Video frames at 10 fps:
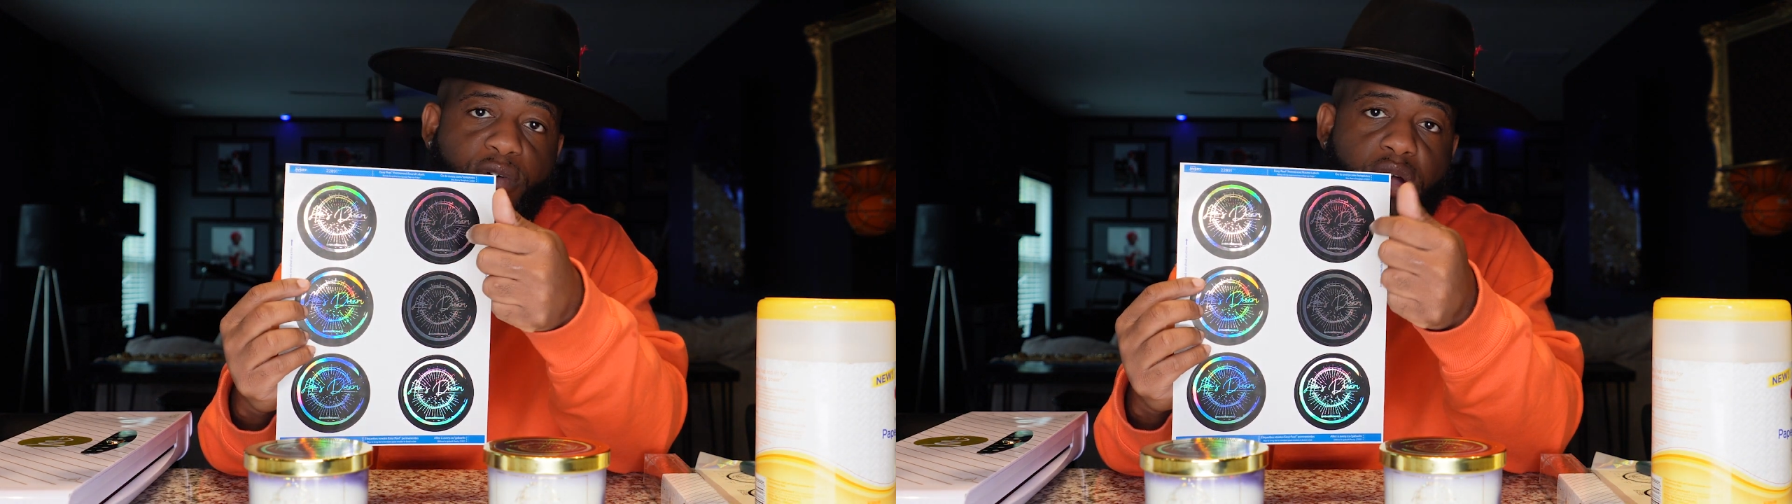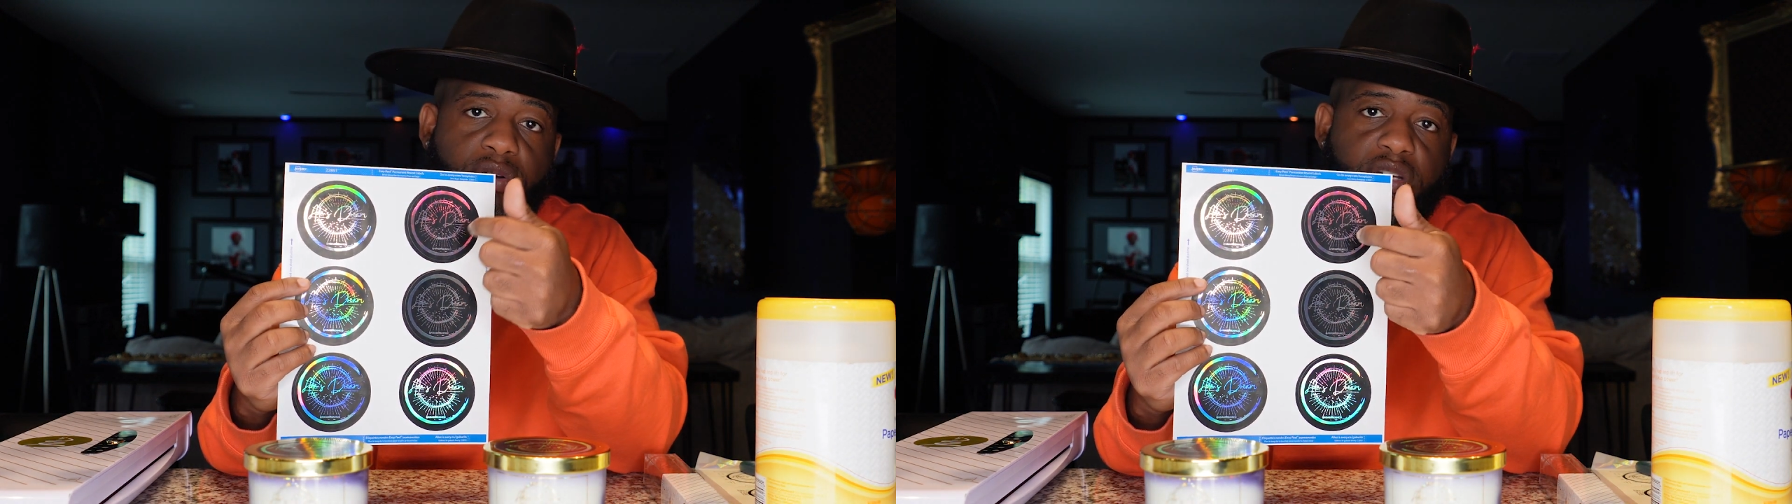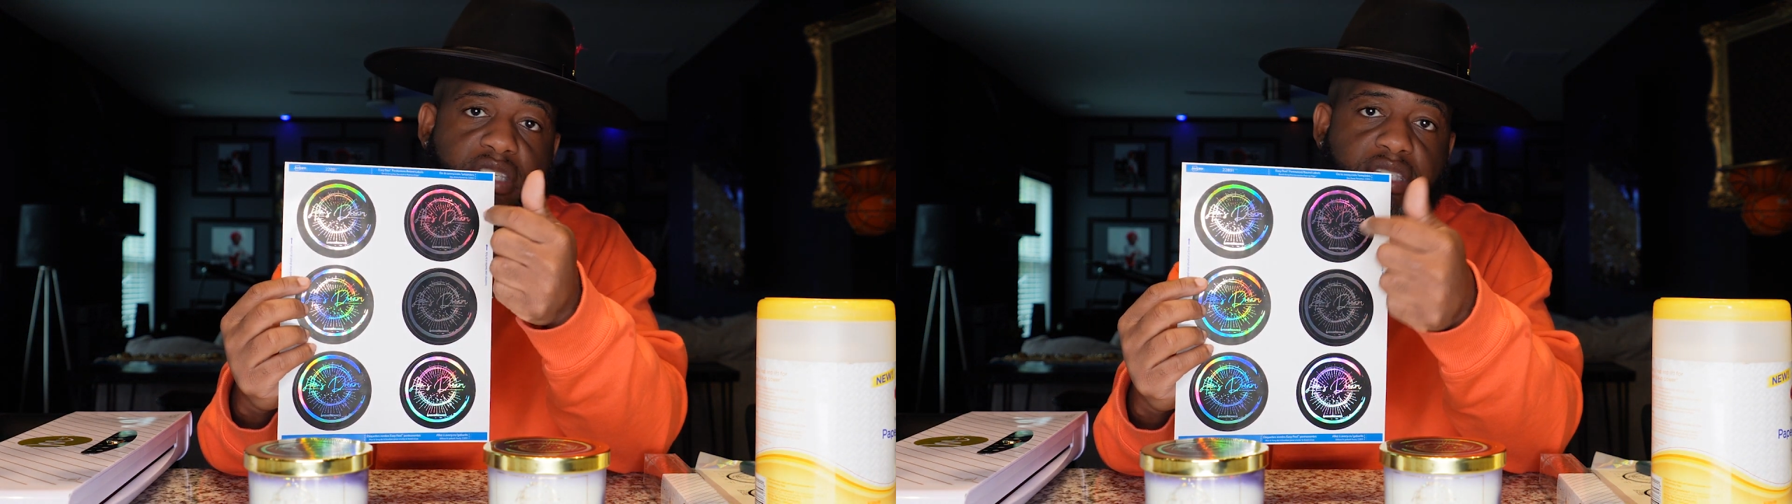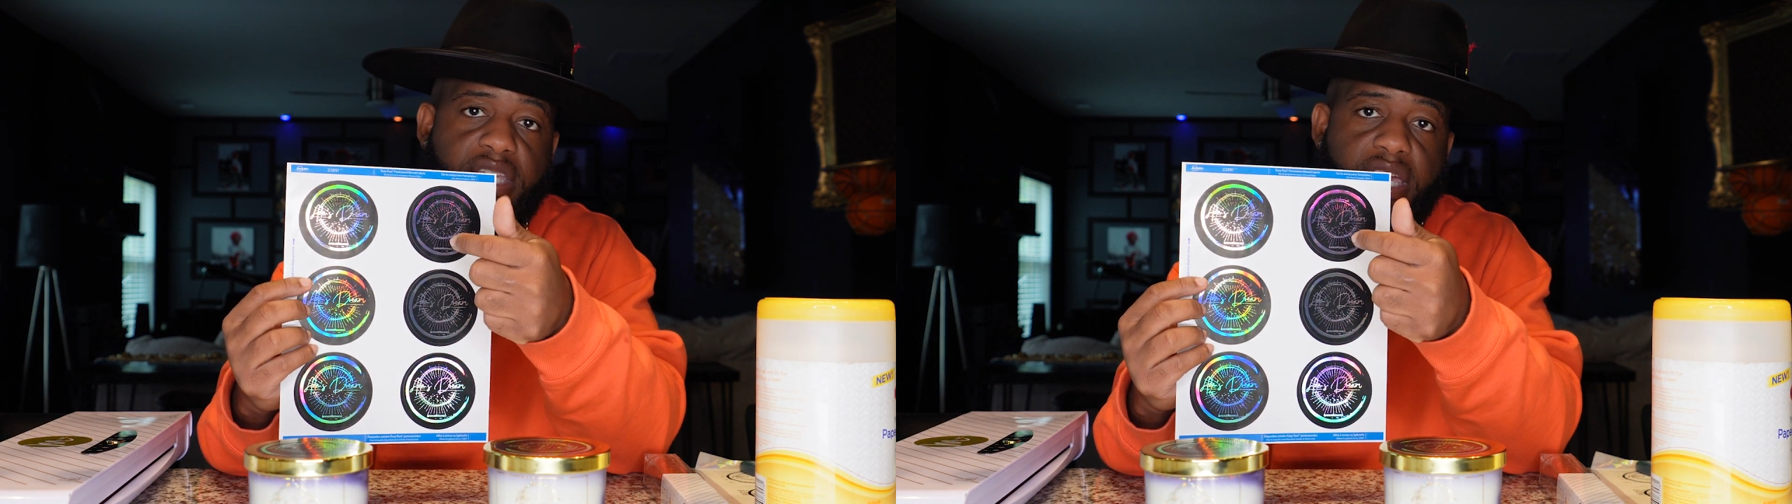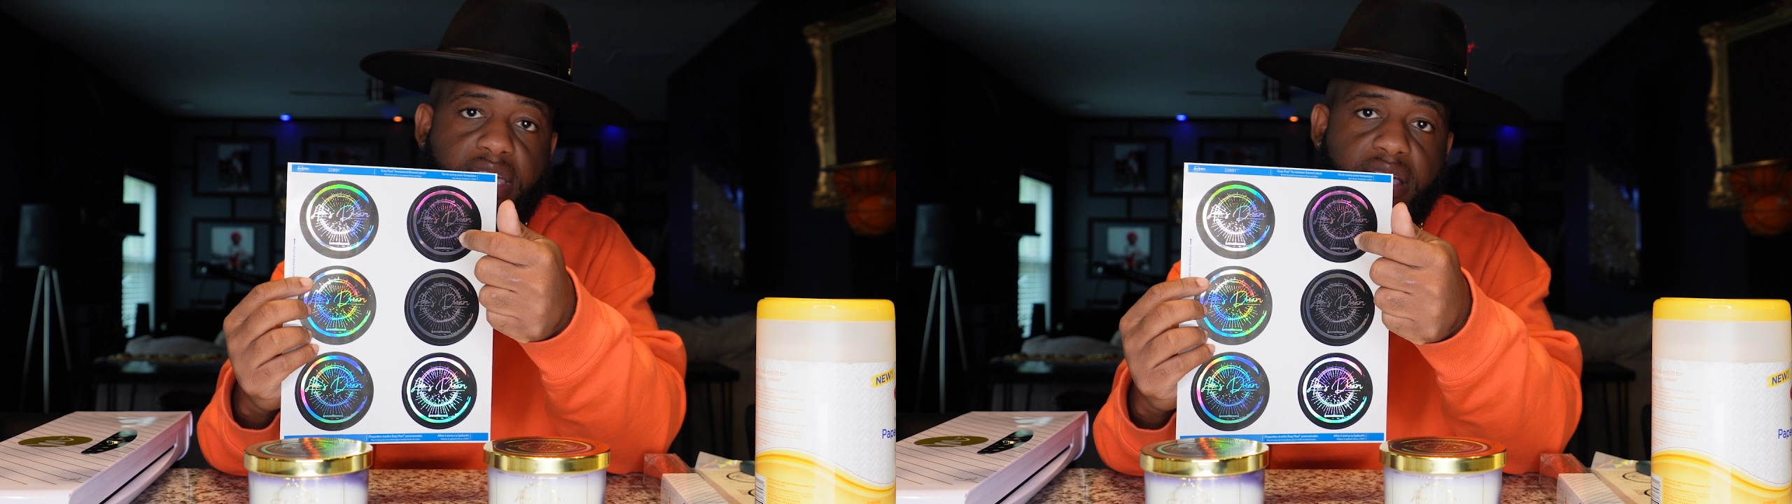foil to
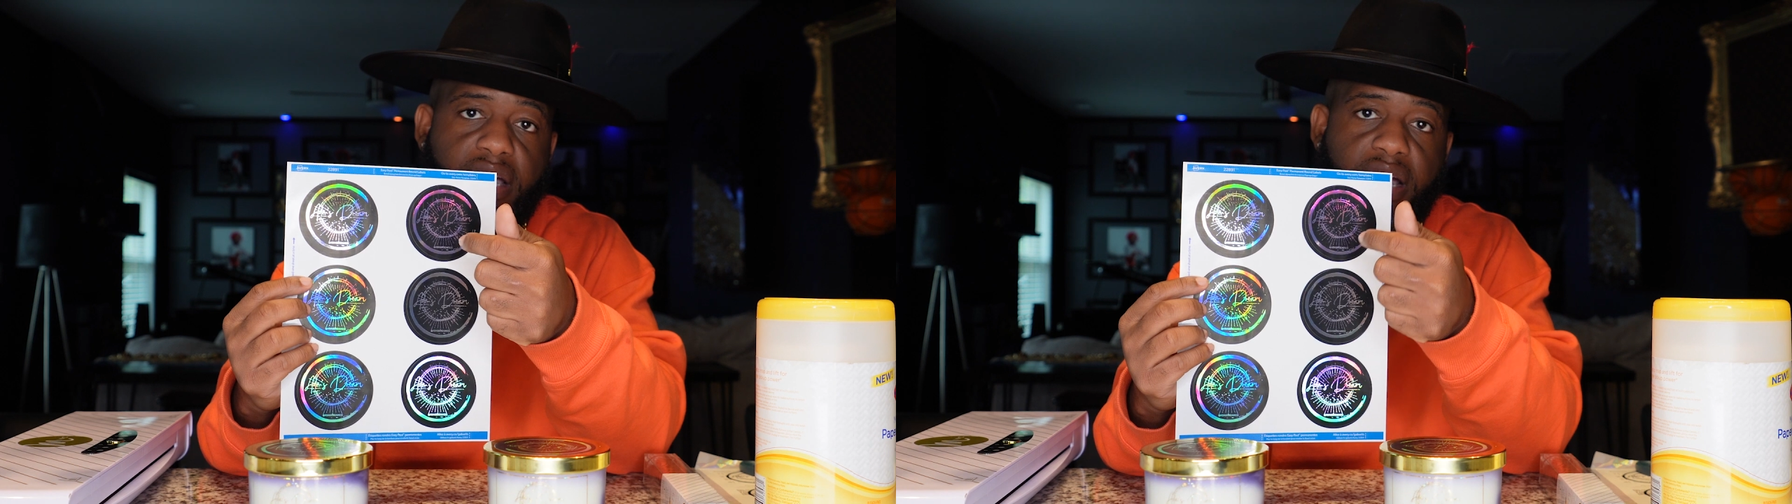stick